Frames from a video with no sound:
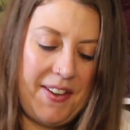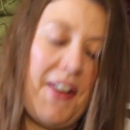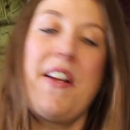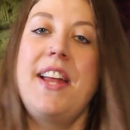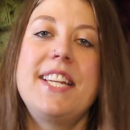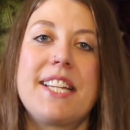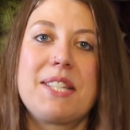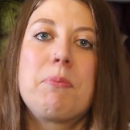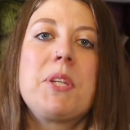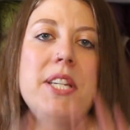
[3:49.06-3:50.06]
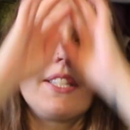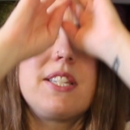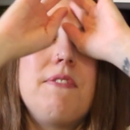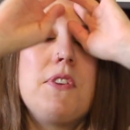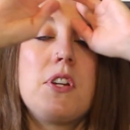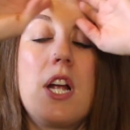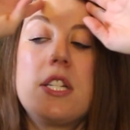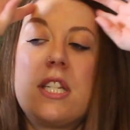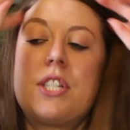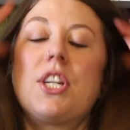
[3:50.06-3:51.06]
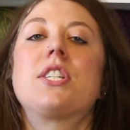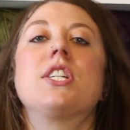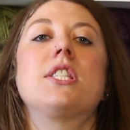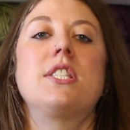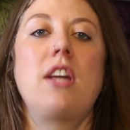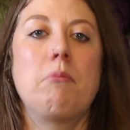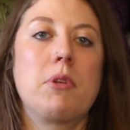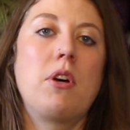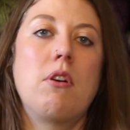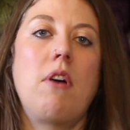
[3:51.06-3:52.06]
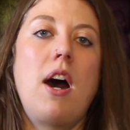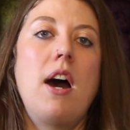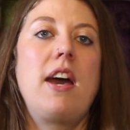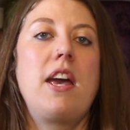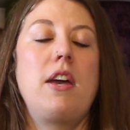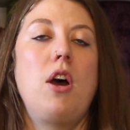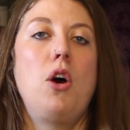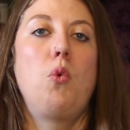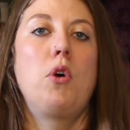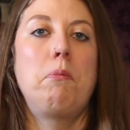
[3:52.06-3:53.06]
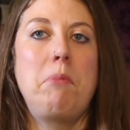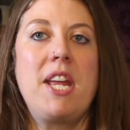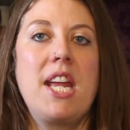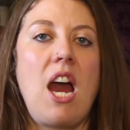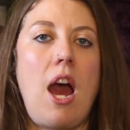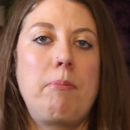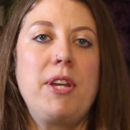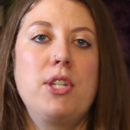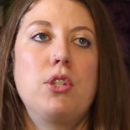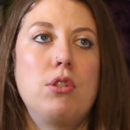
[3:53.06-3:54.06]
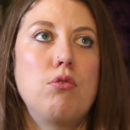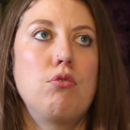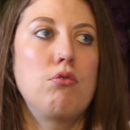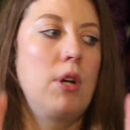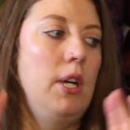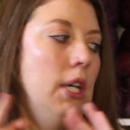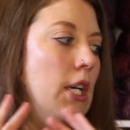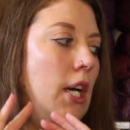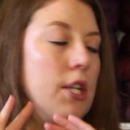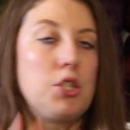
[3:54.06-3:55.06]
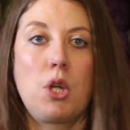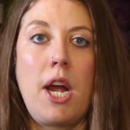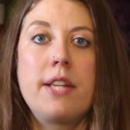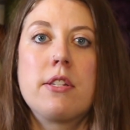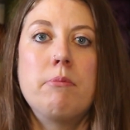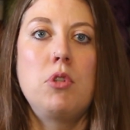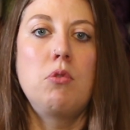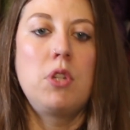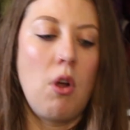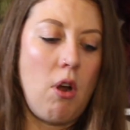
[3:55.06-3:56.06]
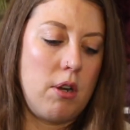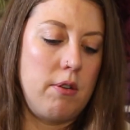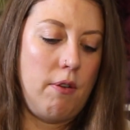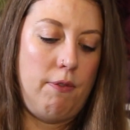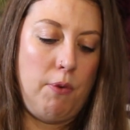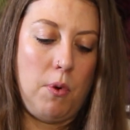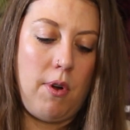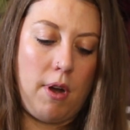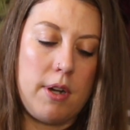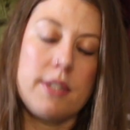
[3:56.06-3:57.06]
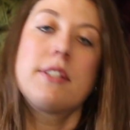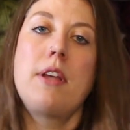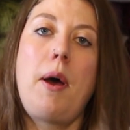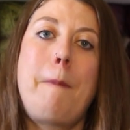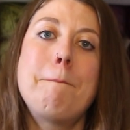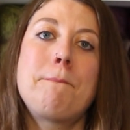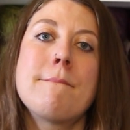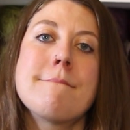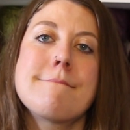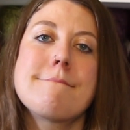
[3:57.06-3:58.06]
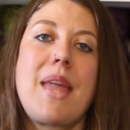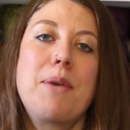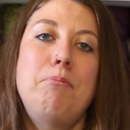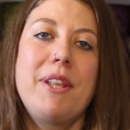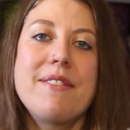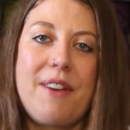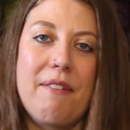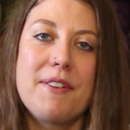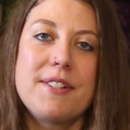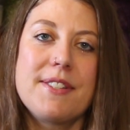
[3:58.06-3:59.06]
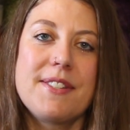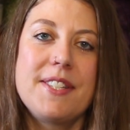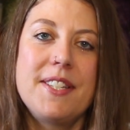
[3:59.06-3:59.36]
Alright, yes, please leave your yarn suggestions down below. I would be happy to try some new yarn for some pillow covers.